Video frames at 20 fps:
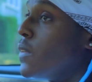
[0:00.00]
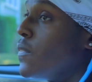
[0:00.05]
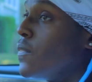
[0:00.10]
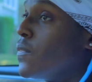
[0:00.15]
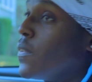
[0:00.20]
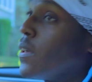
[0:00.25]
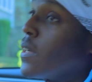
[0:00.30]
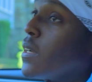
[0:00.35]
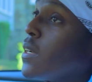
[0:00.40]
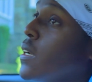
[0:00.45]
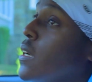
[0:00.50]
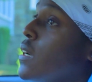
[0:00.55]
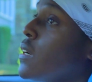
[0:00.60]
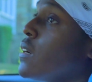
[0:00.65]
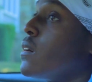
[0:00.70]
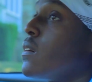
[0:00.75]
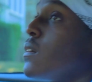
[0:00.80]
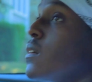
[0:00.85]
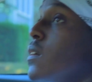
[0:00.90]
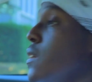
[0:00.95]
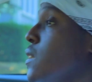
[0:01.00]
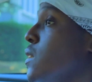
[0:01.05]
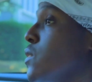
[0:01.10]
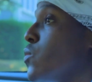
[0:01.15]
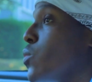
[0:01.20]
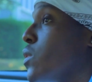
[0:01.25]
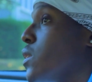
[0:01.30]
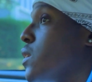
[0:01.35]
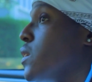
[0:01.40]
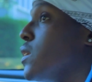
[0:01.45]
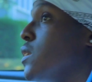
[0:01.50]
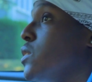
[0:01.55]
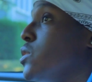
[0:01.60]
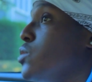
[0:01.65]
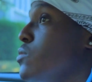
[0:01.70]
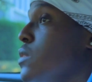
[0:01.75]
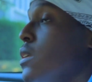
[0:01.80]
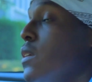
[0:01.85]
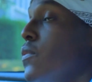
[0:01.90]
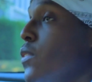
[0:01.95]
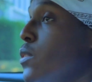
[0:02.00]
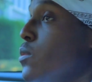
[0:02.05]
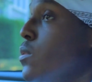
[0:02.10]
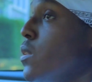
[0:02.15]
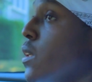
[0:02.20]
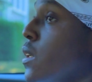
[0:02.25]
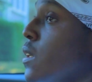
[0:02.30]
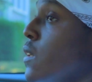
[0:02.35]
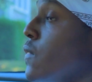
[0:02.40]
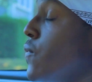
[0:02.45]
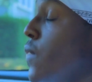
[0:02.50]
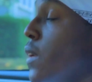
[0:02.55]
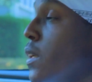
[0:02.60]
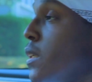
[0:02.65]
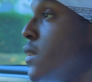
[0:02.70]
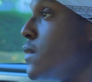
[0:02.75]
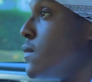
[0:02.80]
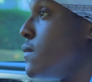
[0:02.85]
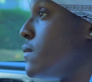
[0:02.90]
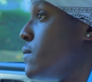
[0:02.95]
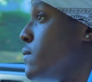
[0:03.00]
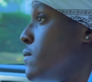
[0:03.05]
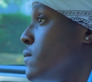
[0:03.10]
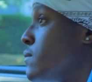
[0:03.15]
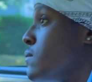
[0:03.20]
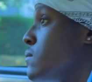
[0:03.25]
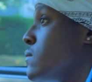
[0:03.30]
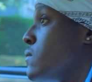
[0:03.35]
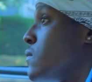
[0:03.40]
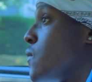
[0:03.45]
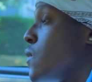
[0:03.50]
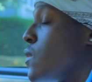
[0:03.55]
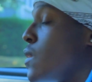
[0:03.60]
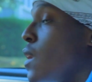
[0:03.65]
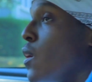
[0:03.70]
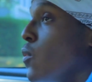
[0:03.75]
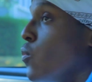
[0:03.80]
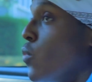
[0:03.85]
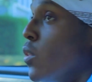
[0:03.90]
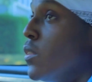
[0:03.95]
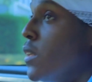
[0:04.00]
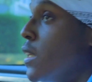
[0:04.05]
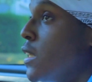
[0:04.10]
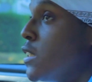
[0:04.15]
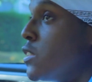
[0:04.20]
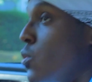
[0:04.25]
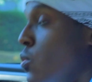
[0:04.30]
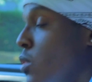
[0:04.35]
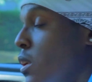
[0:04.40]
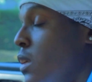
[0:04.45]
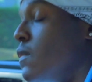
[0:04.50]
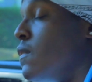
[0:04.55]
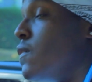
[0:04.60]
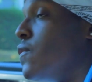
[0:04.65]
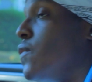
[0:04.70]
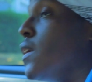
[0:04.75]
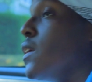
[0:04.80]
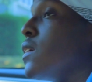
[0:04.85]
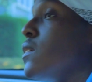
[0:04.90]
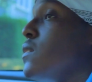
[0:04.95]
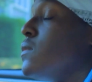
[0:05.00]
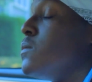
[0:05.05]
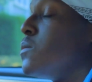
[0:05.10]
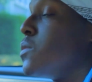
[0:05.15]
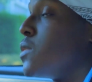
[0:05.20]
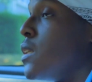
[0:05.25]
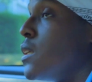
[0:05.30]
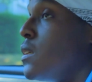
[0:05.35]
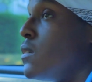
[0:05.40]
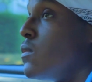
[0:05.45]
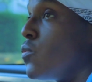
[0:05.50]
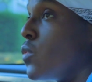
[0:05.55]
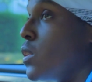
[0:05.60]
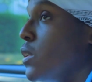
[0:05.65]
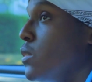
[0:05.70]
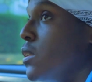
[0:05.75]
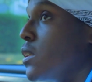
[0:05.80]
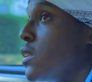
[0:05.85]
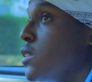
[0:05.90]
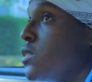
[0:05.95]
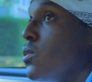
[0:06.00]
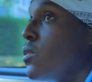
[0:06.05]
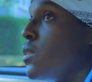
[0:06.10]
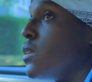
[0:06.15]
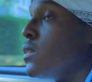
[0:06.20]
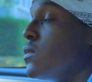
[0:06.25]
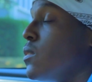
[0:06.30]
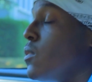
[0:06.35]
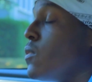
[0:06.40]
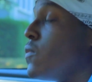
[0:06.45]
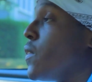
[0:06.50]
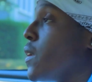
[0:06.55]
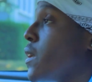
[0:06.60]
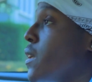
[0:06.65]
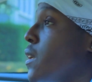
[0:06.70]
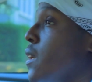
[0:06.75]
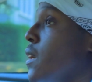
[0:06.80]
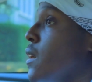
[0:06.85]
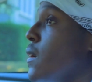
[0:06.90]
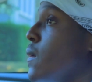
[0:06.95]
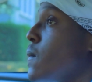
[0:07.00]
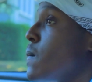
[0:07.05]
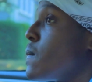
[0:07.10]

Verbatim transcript: even fucking care. It is what it is. You live and you learn. Fuck it. Real niggas don't give a fuck. You know what I'm saying? Real niggas don't don't fucking care.